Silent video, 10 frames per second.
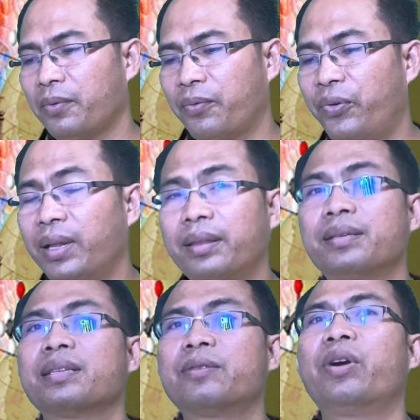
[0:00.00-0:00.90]
feel
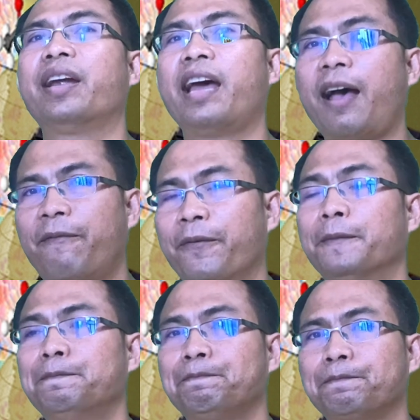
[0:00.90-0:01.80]
this is very
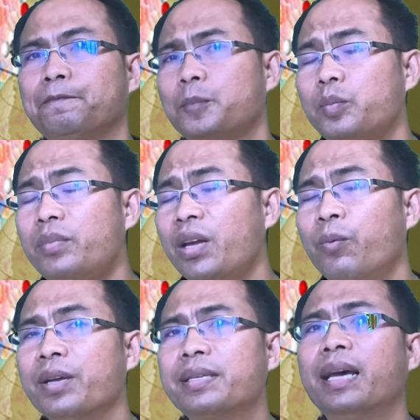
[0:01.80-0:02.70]
helpful.
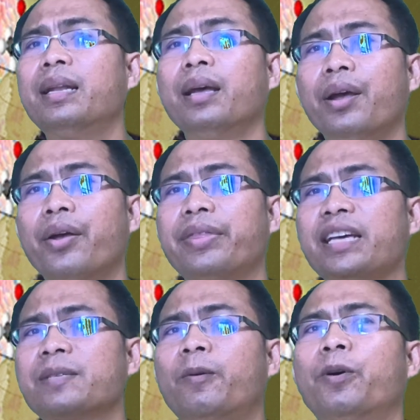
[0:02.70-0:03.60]
Once again,
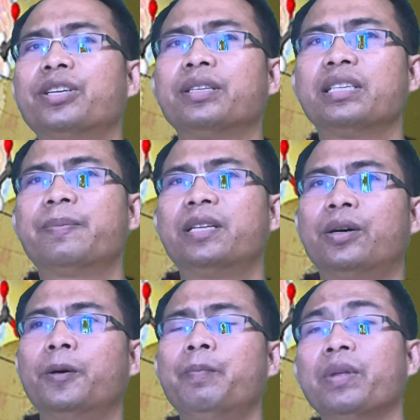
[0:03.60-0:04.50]
thanks for watching this
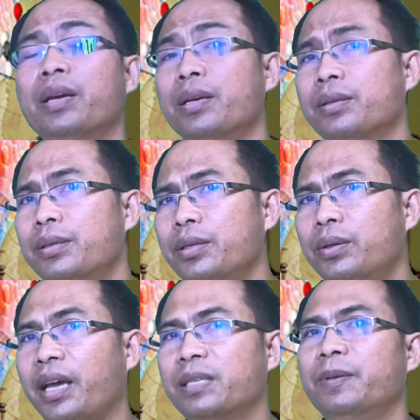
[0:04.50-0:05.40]
video. See you
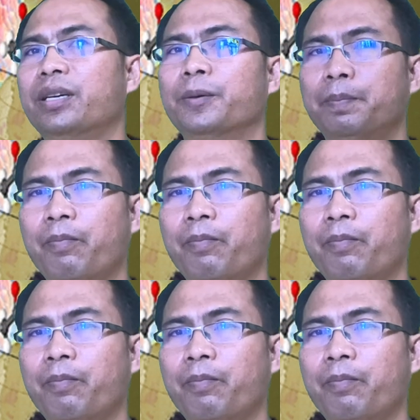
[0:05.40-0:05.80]
next video.